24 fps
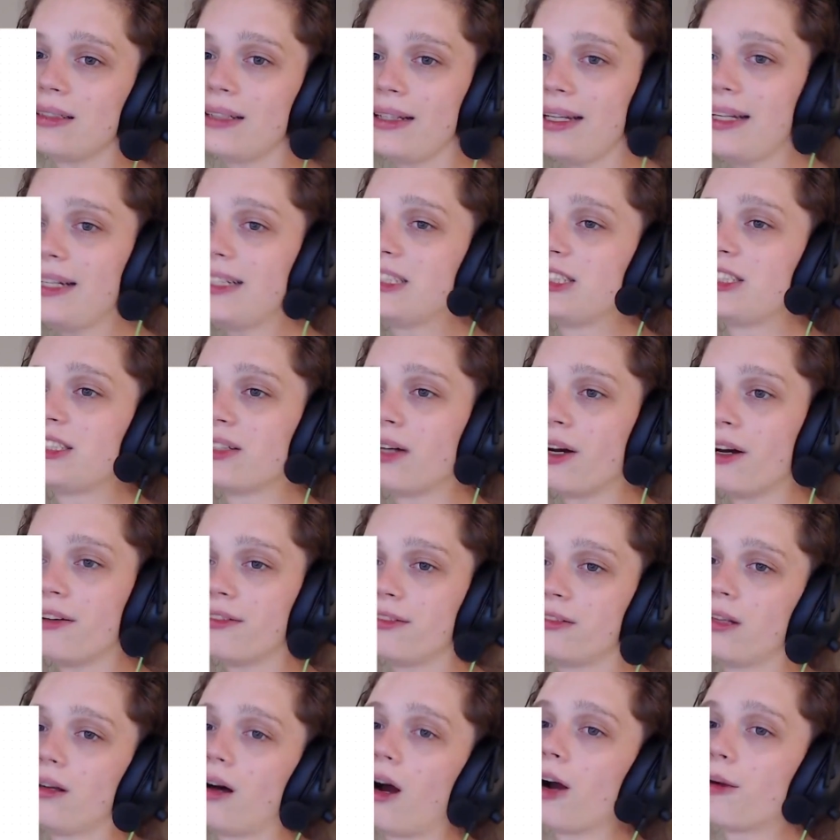each of
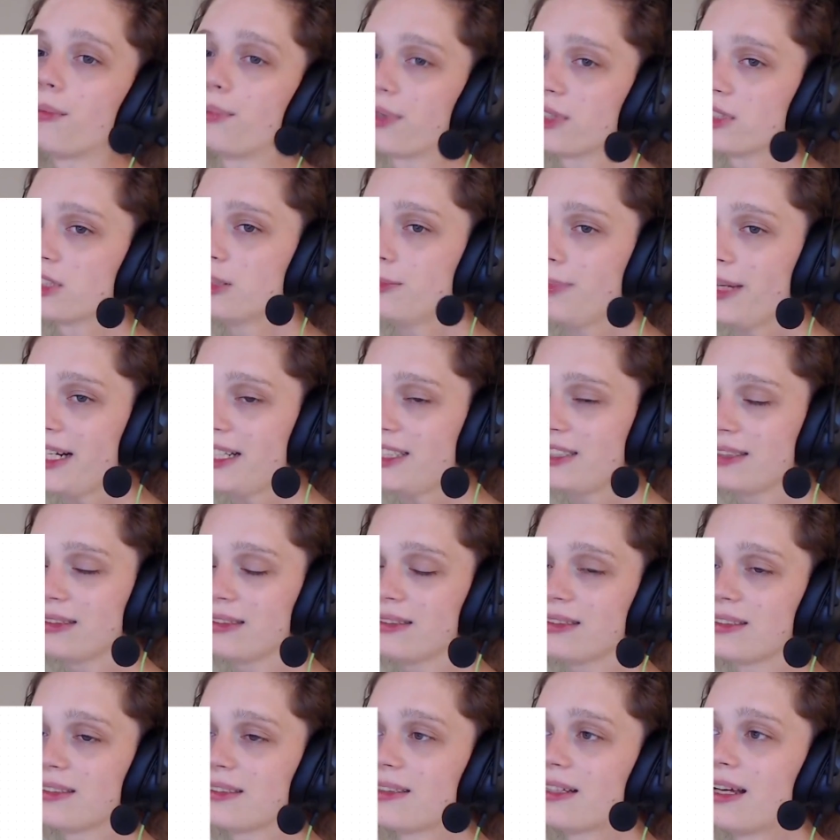our
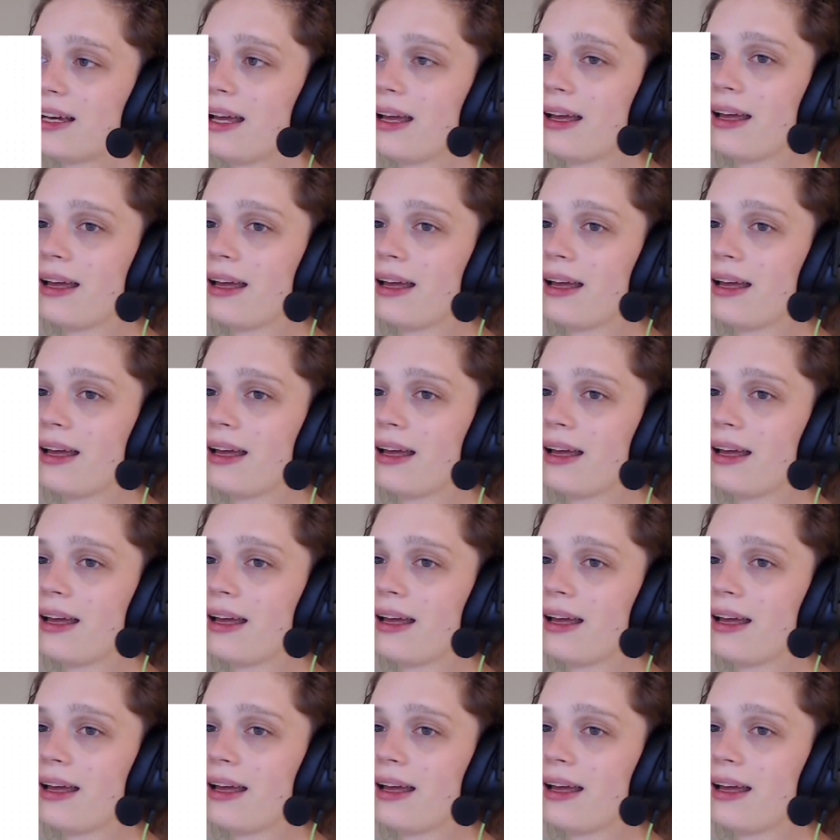perturbations